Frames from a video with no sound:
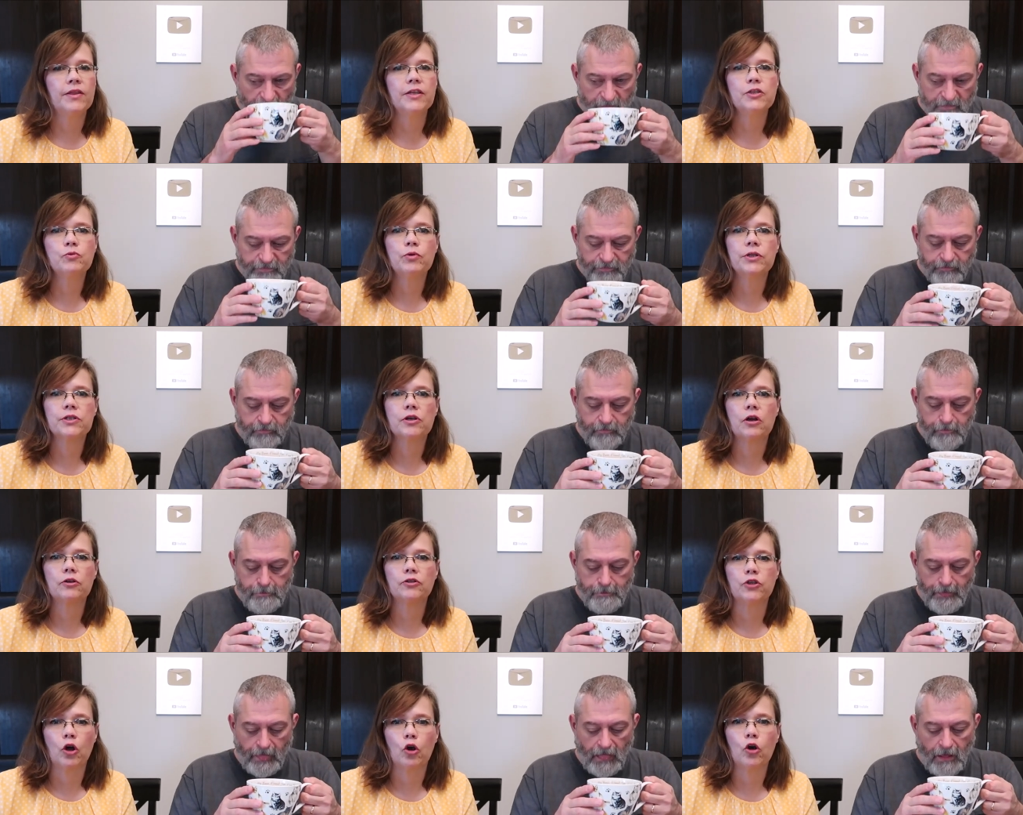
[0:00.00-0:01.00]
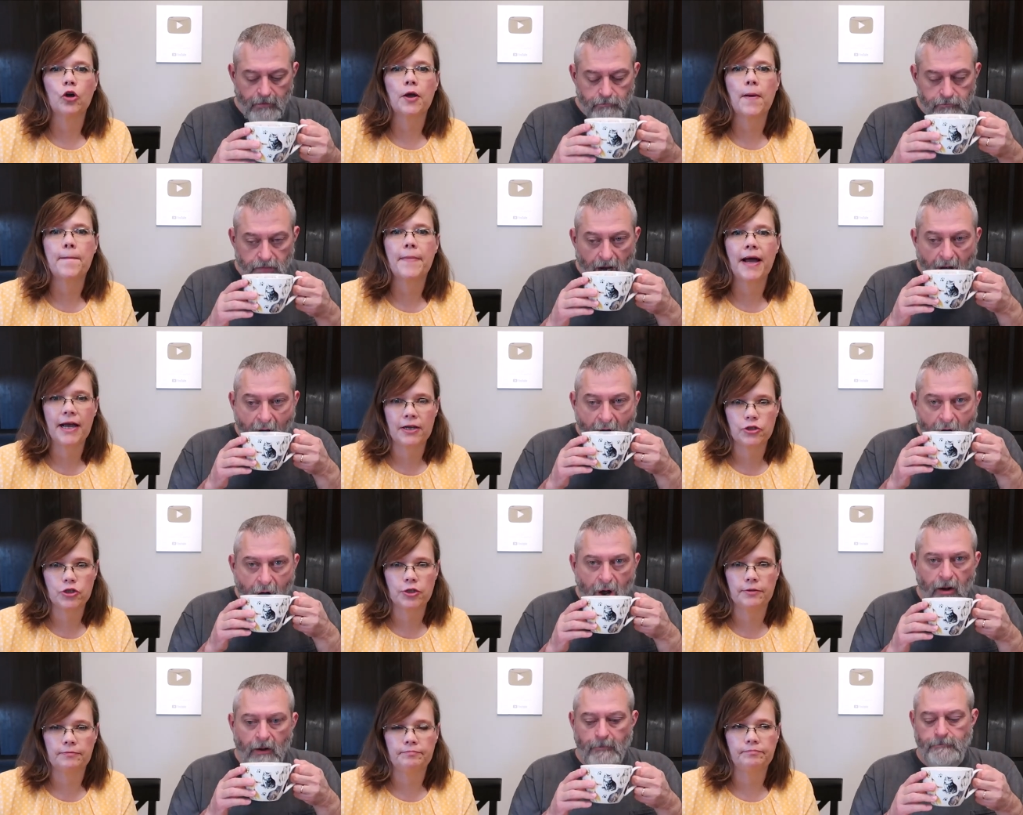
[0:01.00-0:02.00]
Speaker 1: And this one is called Dark
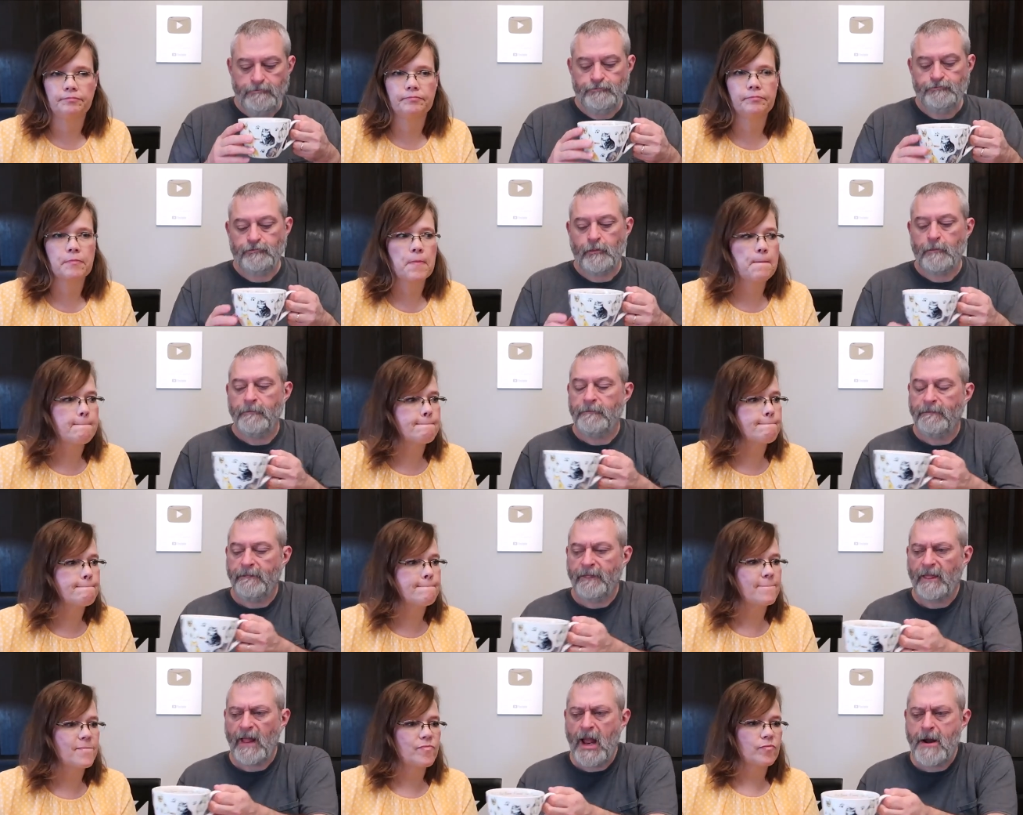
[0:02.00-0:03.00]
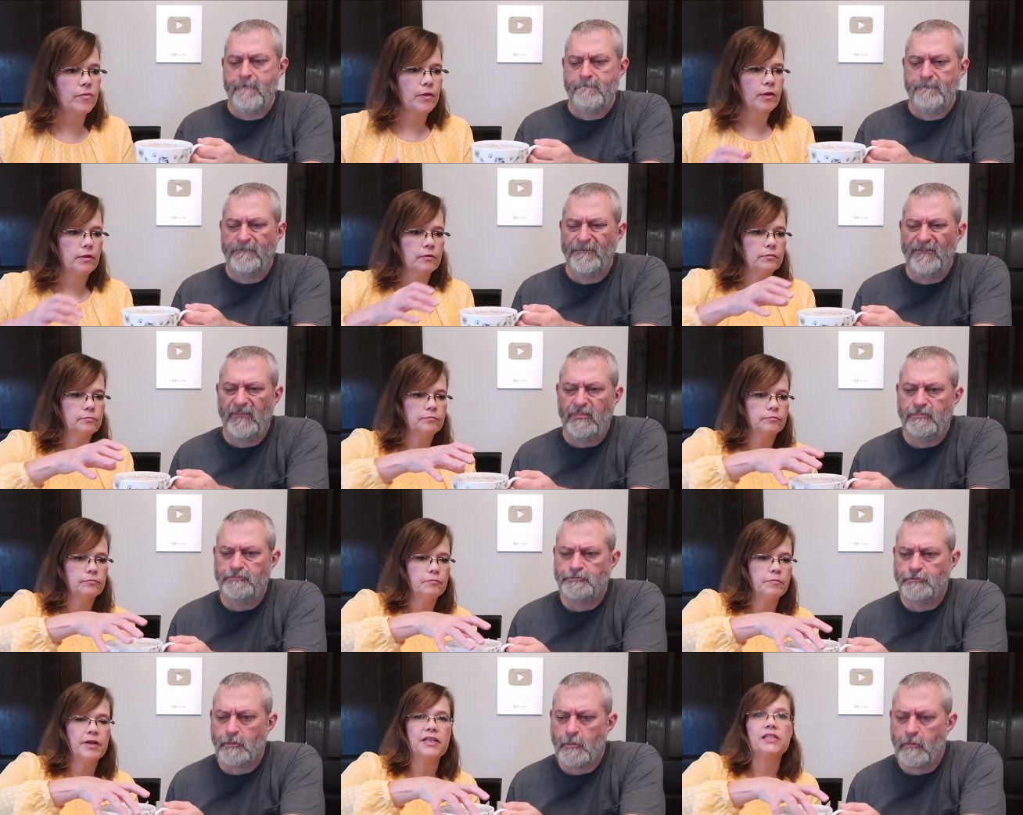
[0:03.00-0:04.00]
Passion. Hmm.
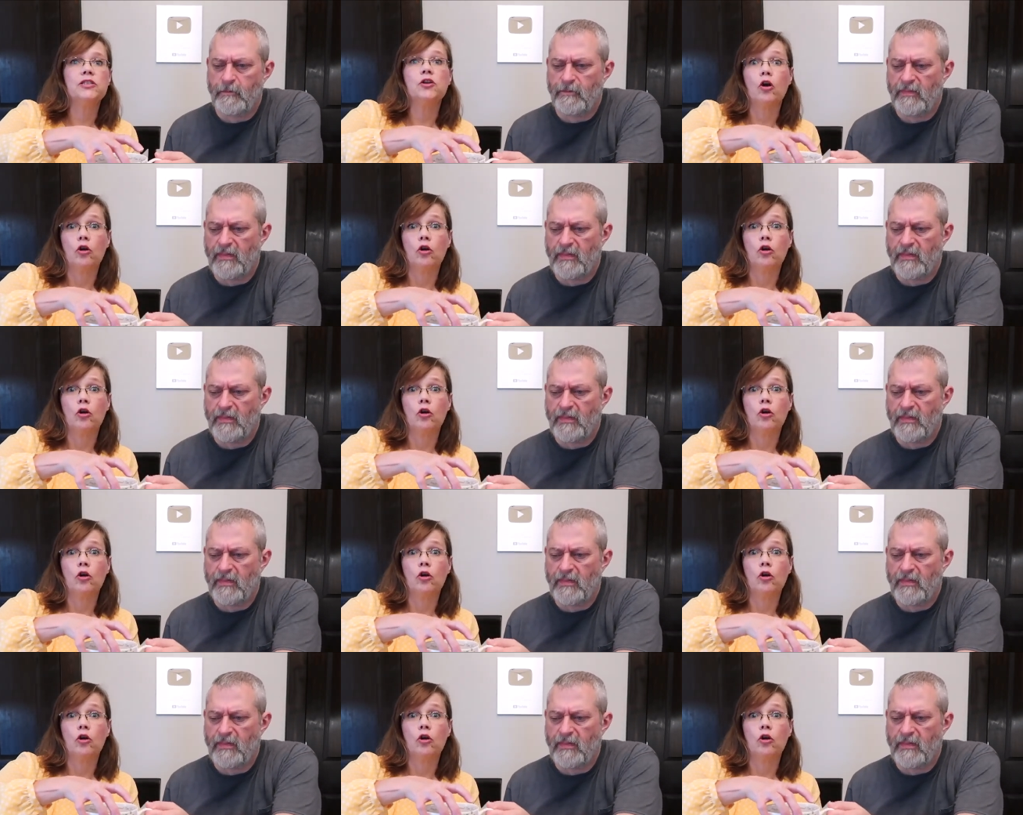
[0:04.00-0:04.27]
But it's